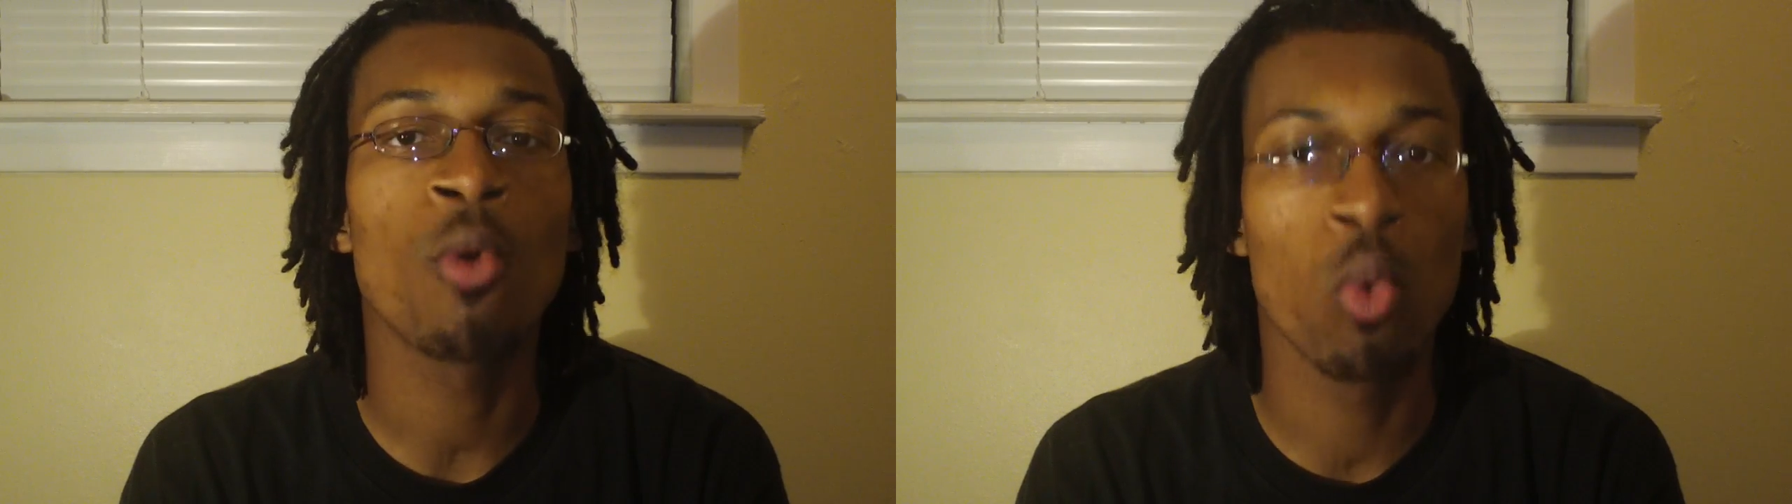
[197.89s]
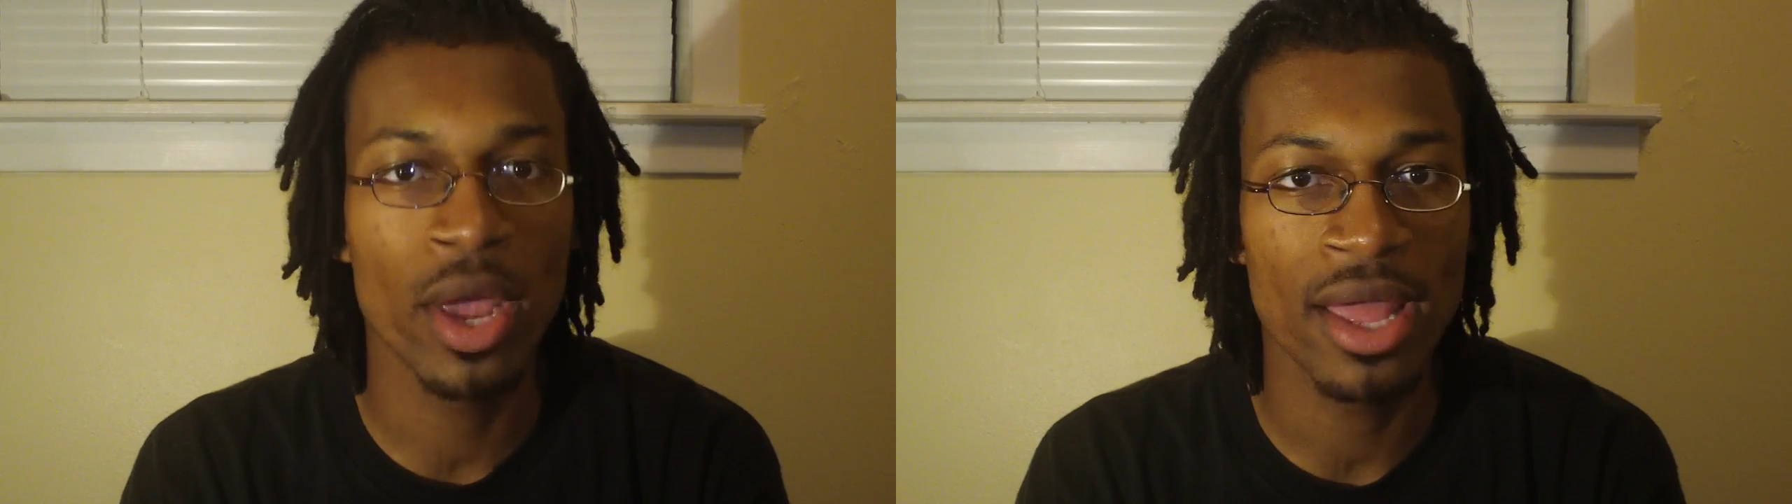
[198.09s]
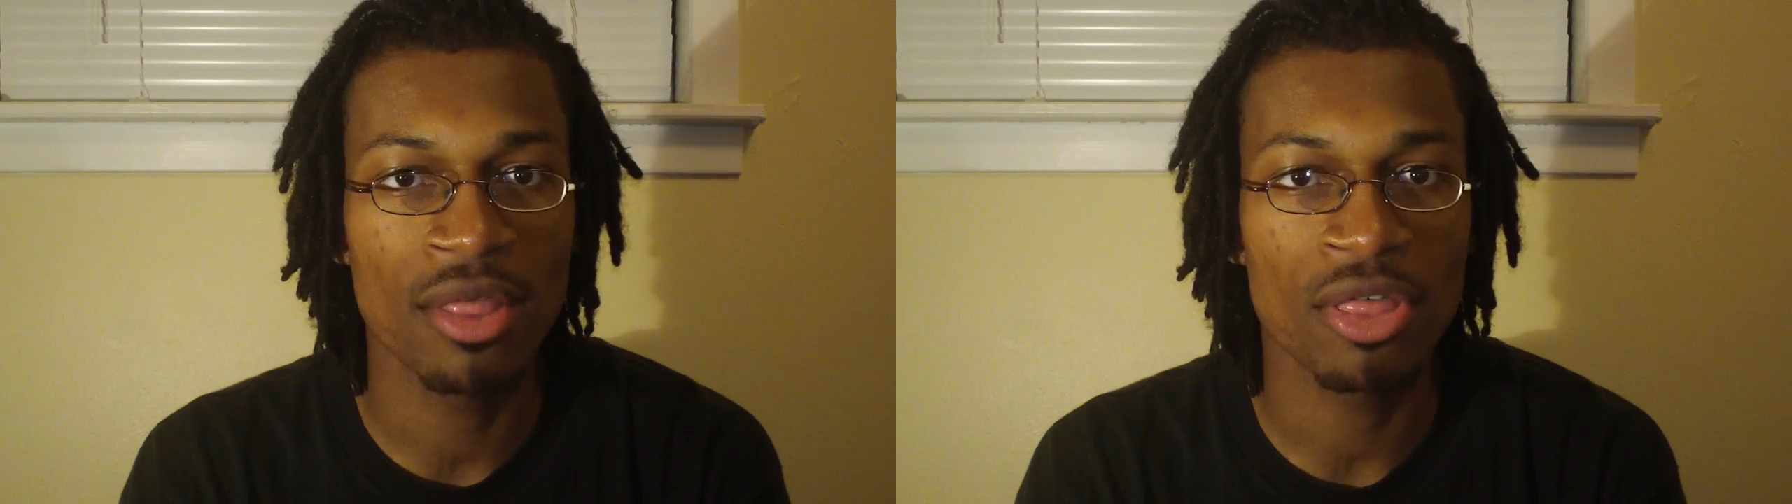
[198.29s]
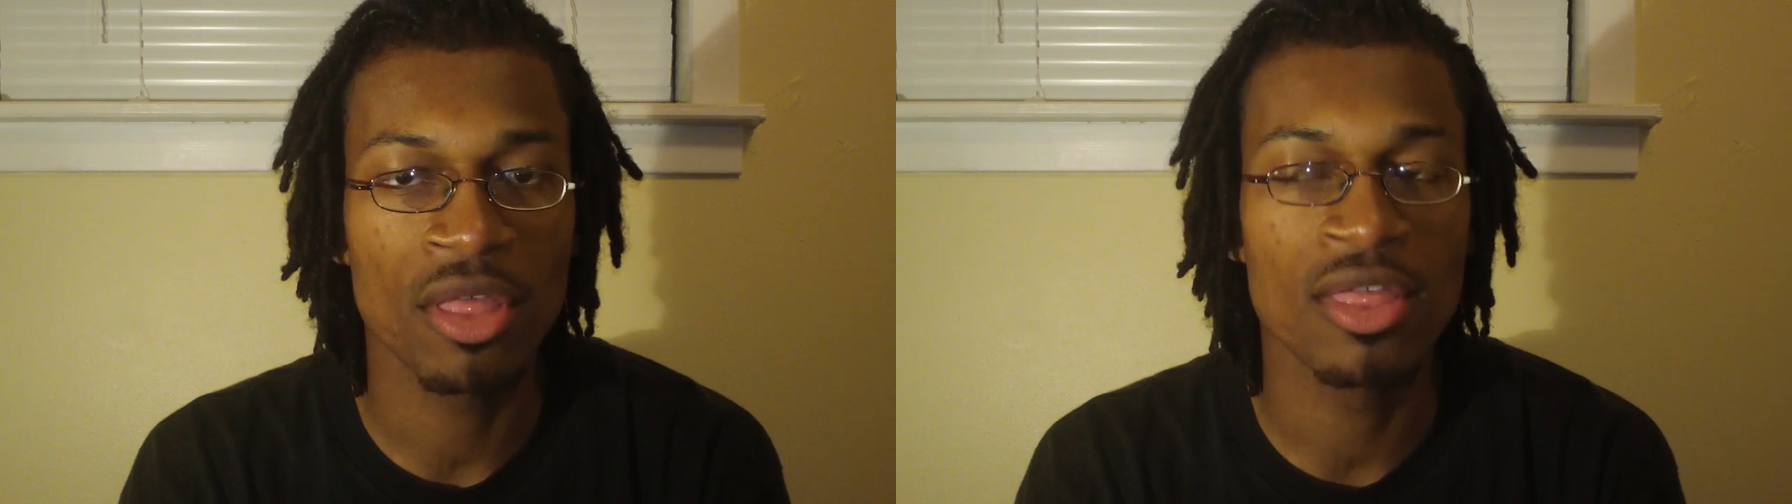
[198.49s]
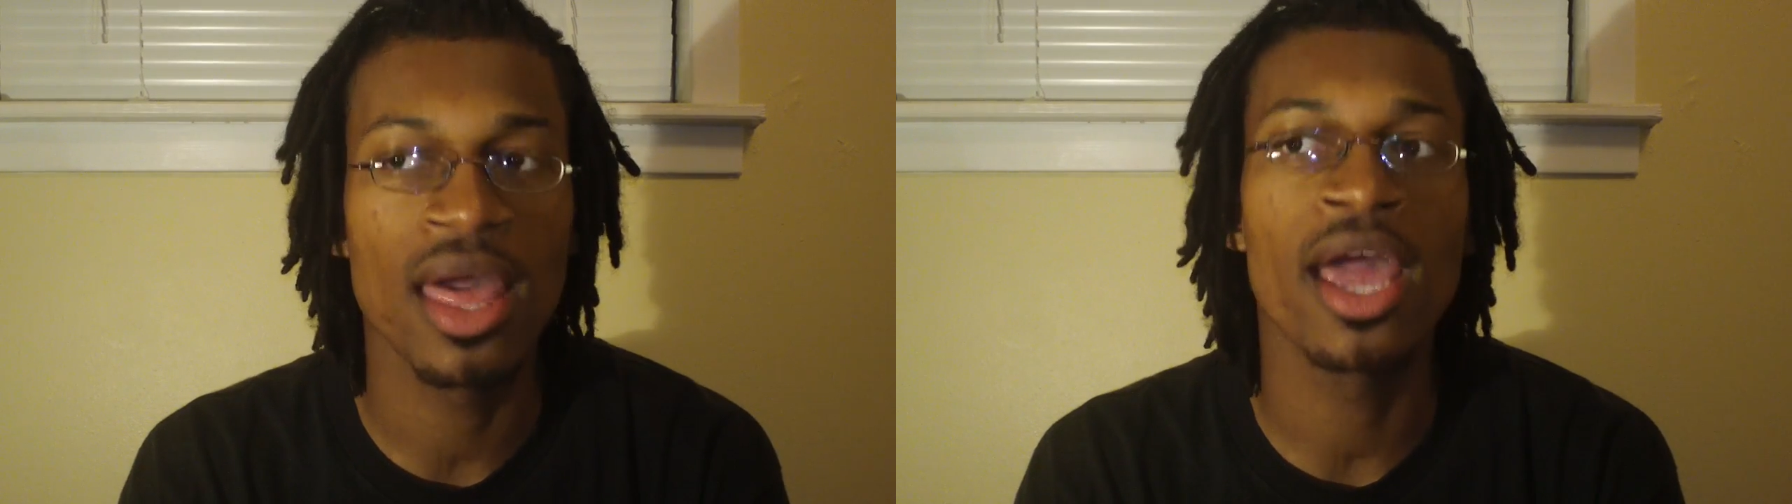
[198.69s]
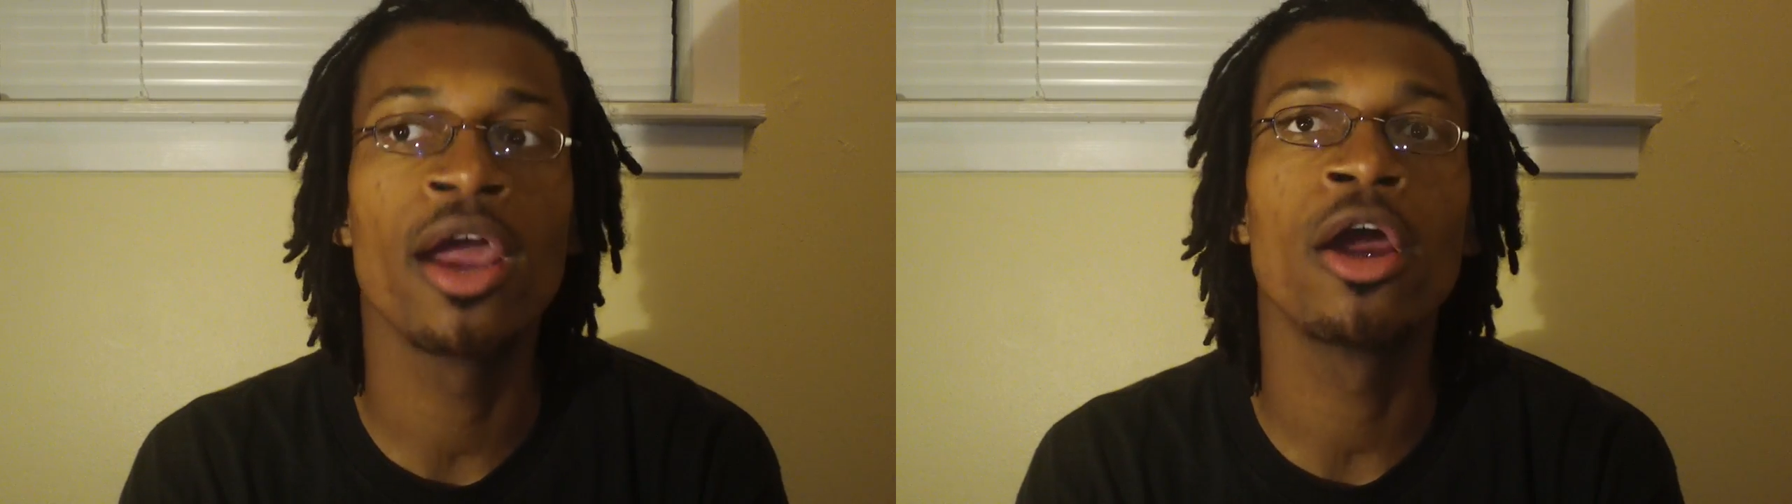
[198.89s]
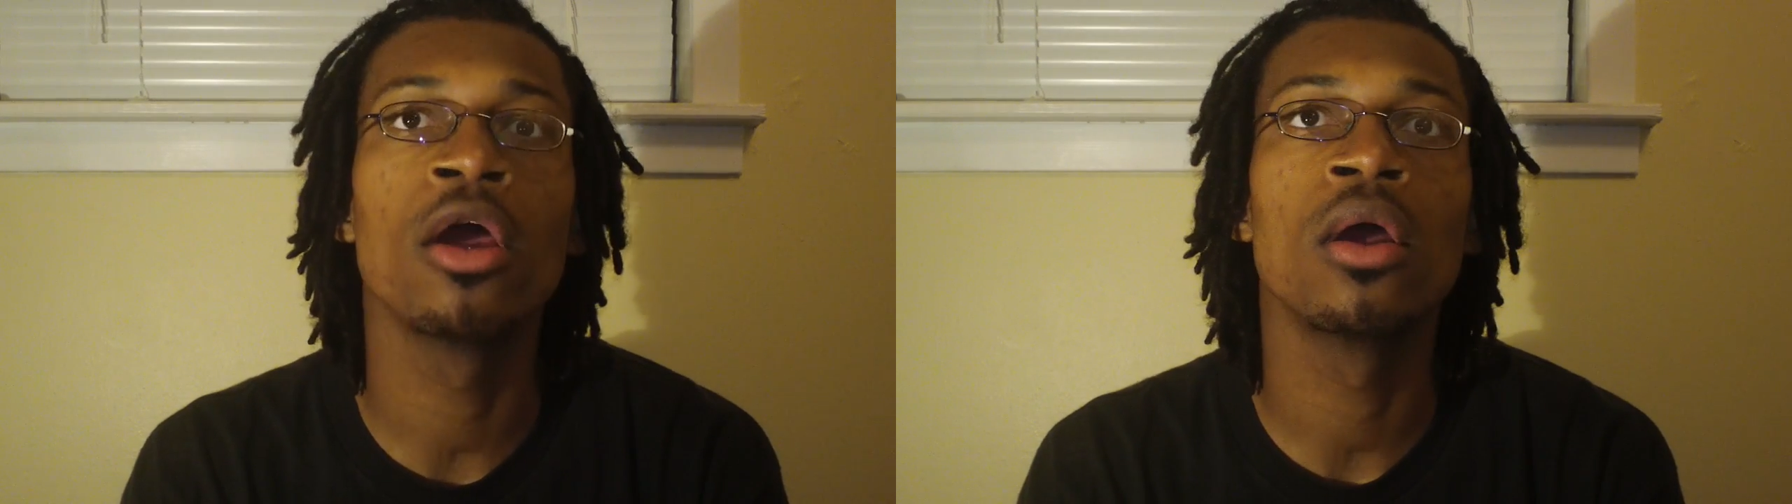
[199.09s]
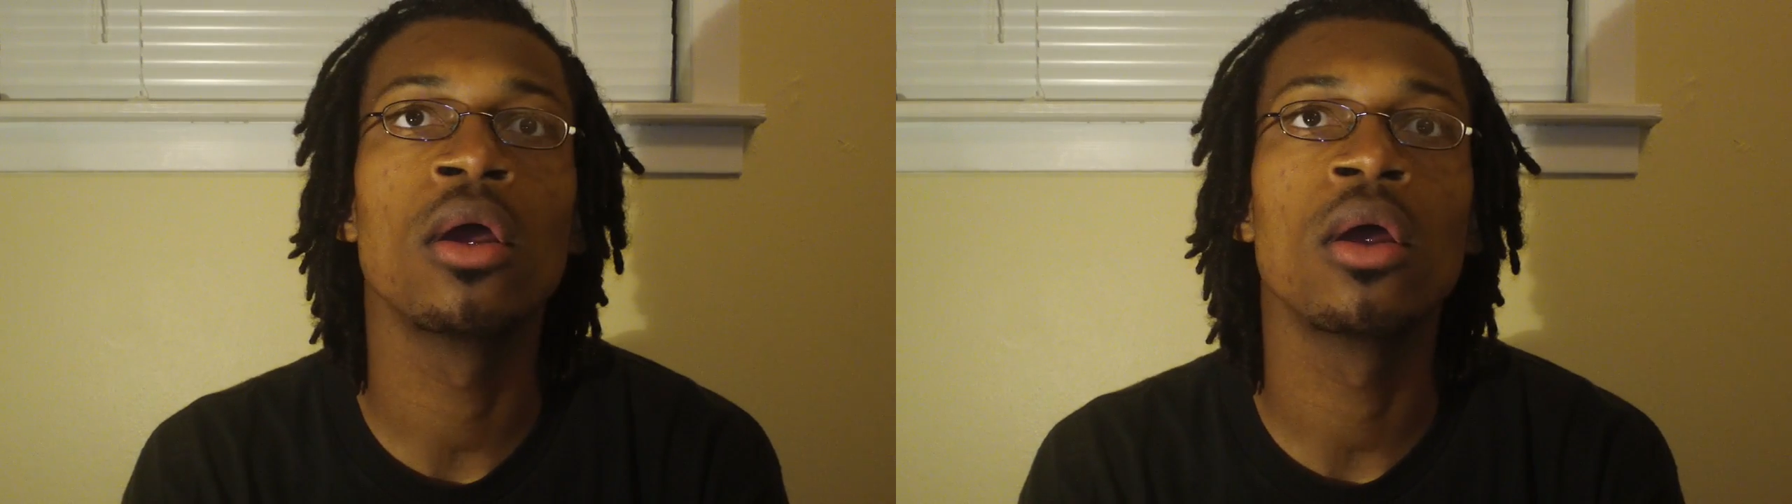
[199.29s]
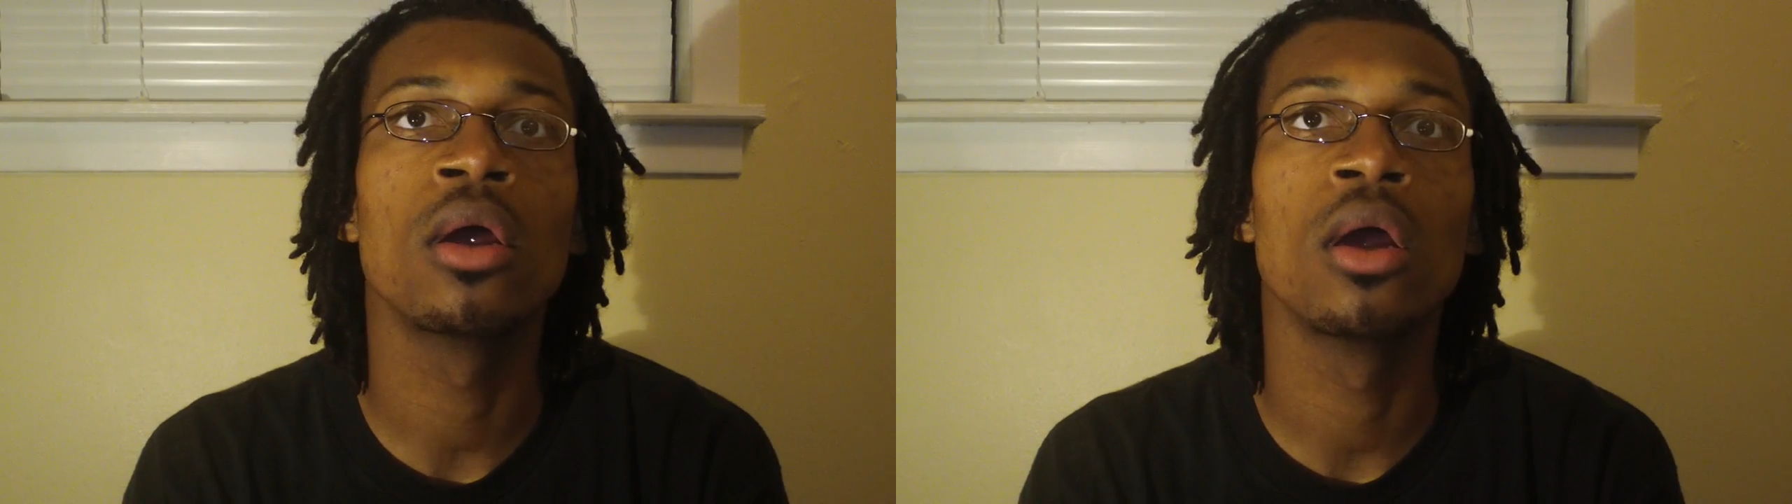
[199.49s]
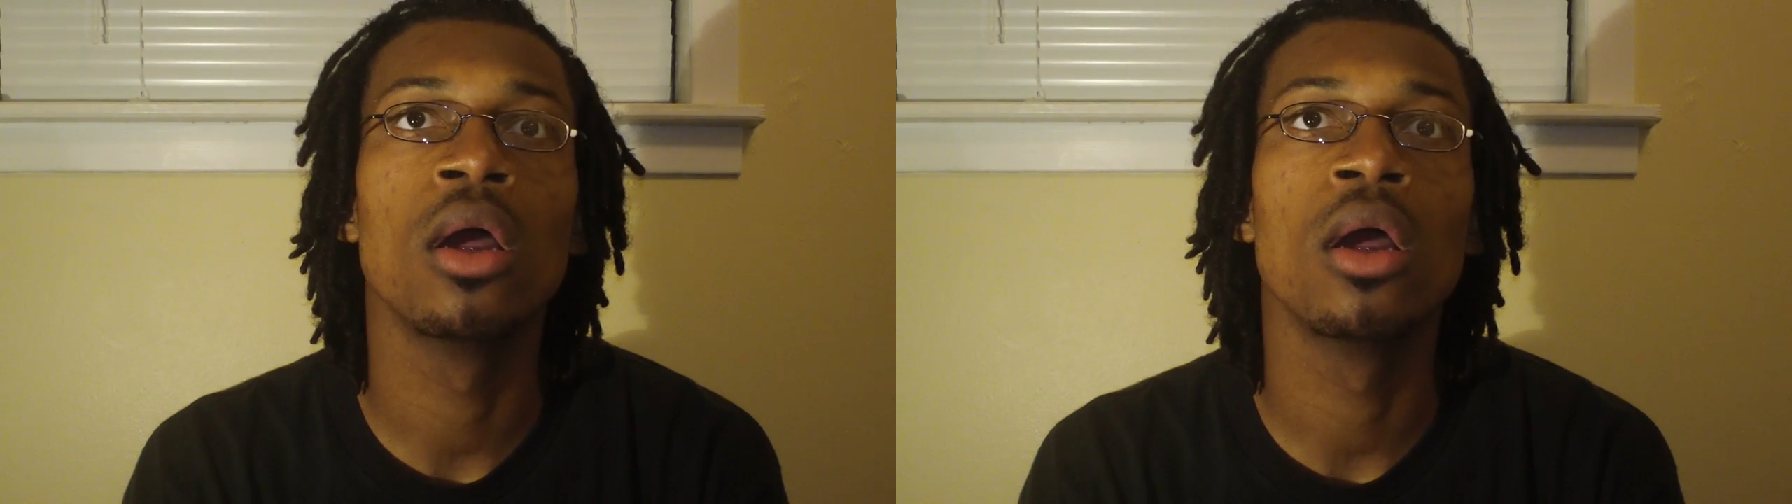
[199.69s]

with their